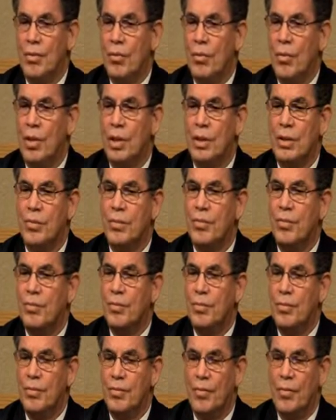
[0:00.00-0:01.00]
once
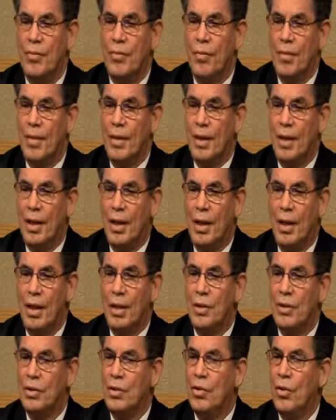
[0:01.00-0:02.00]
I
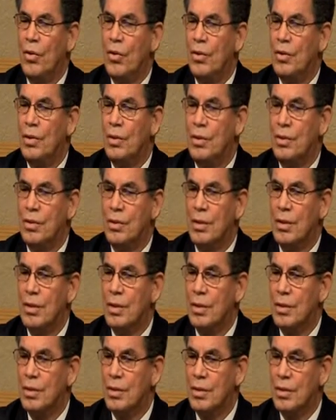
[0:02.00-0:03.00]
adored these
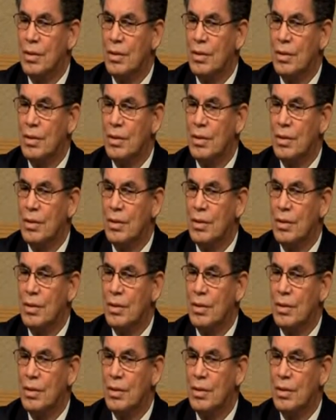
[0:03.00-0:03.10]
things.